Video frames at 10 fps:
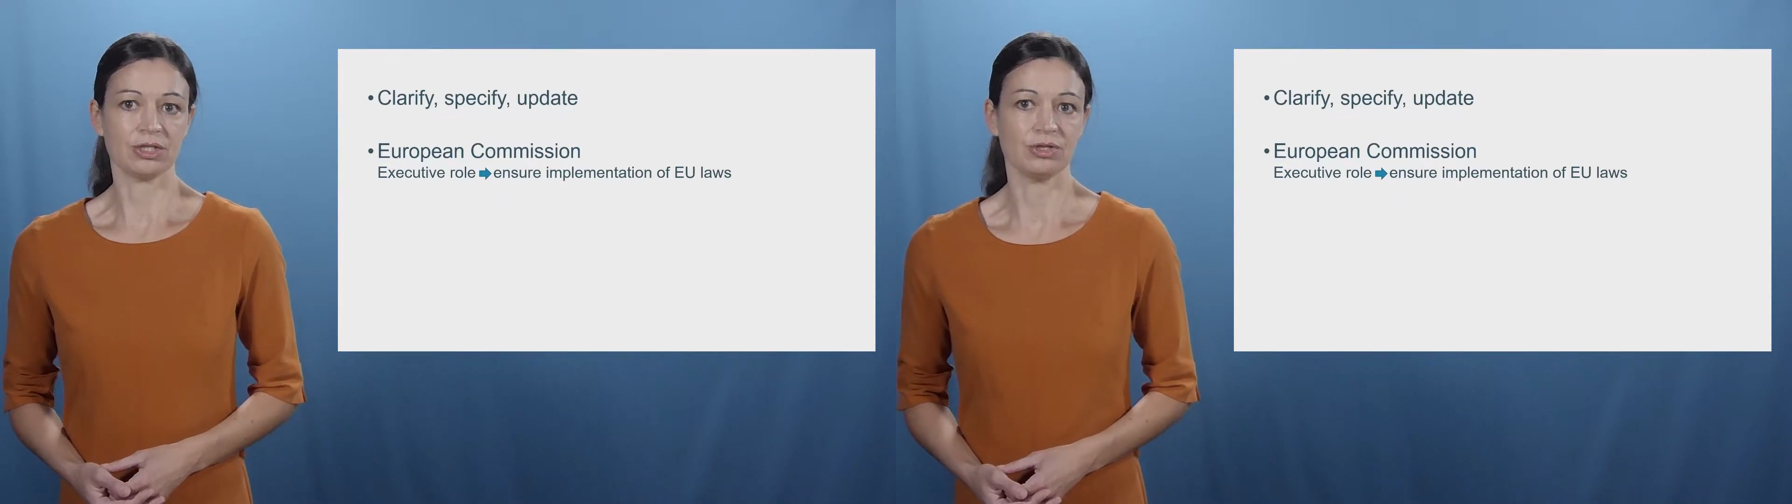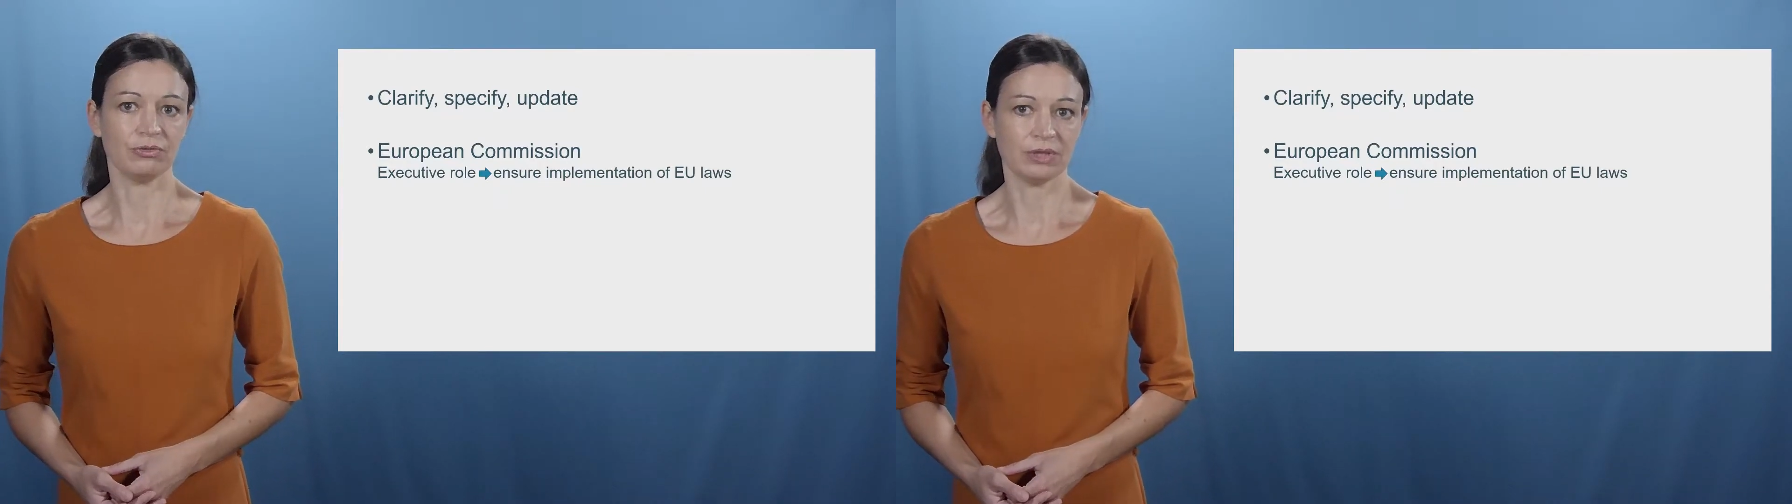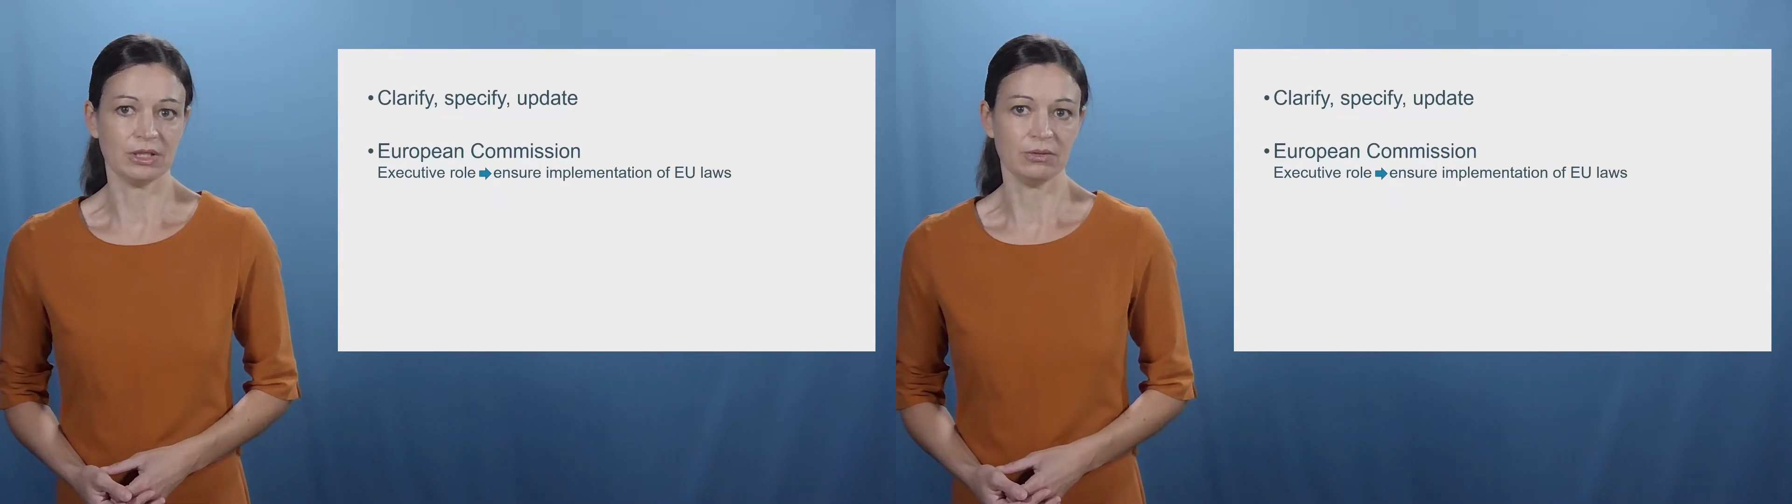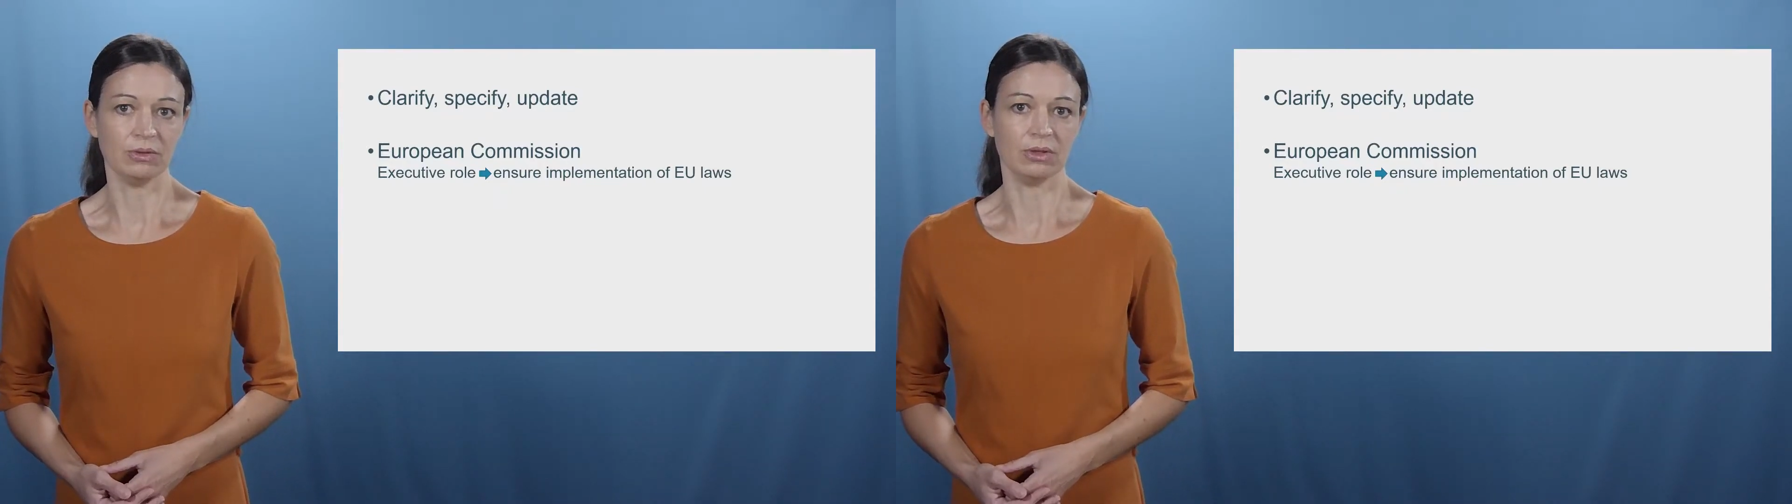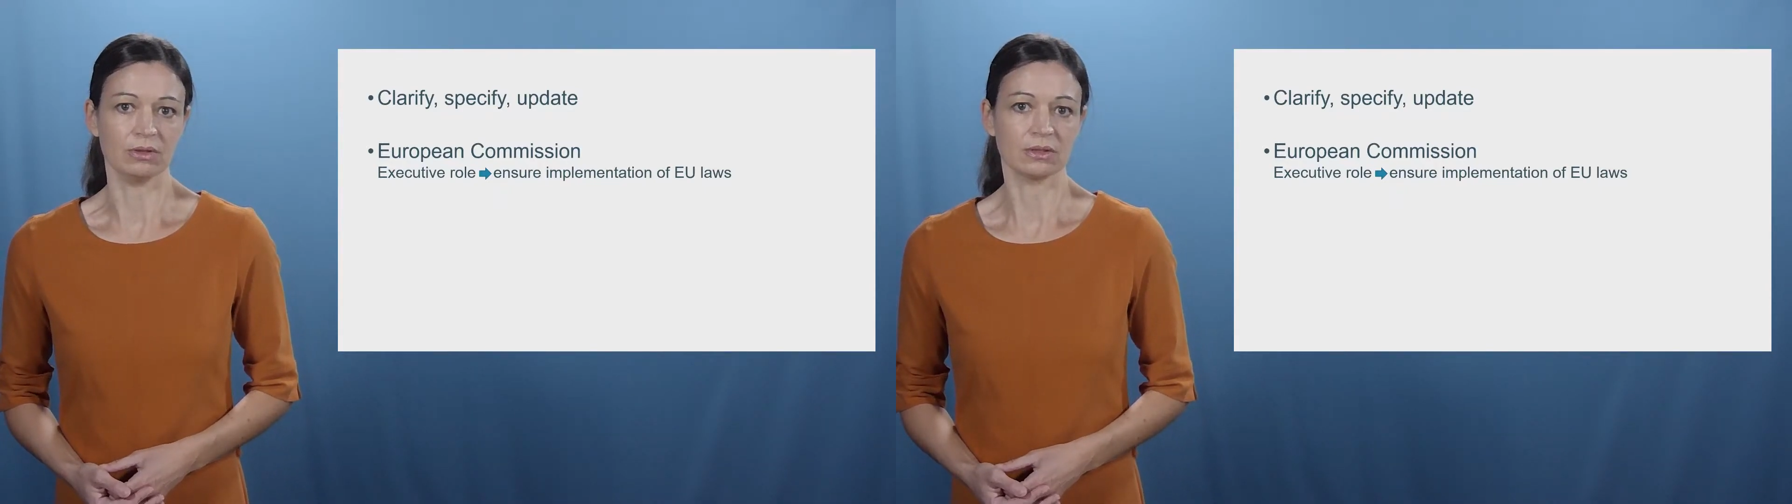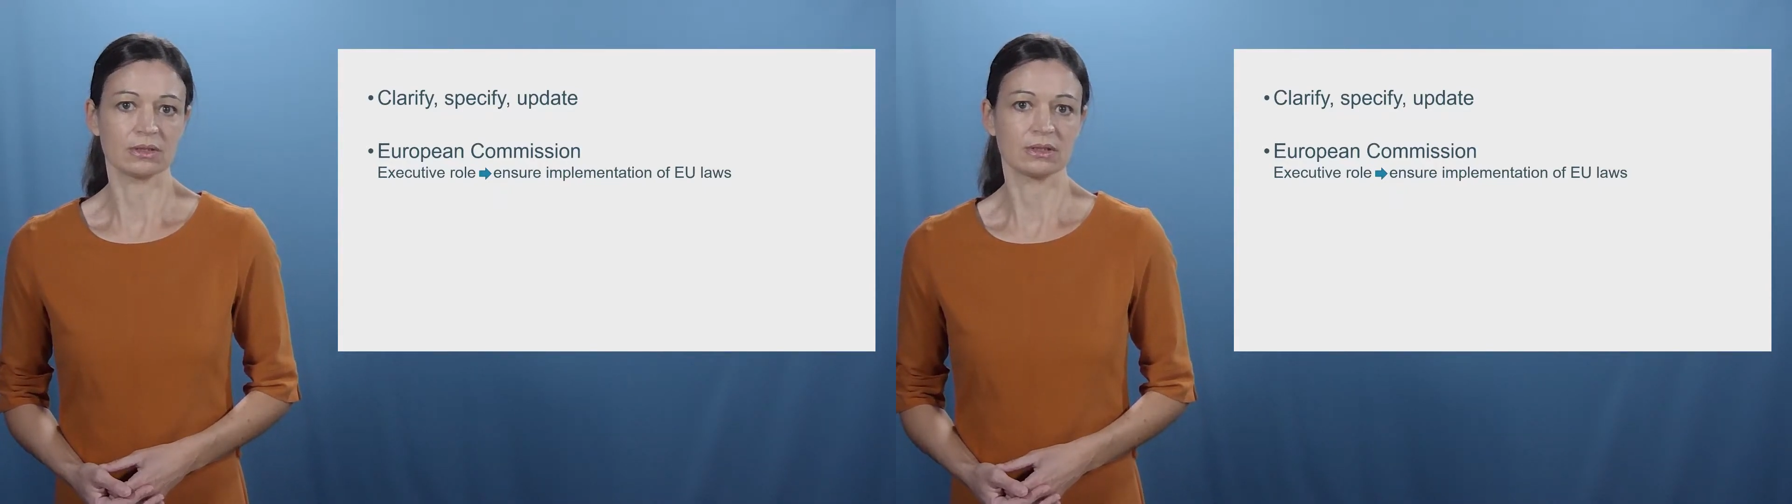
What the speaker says: of EU laws.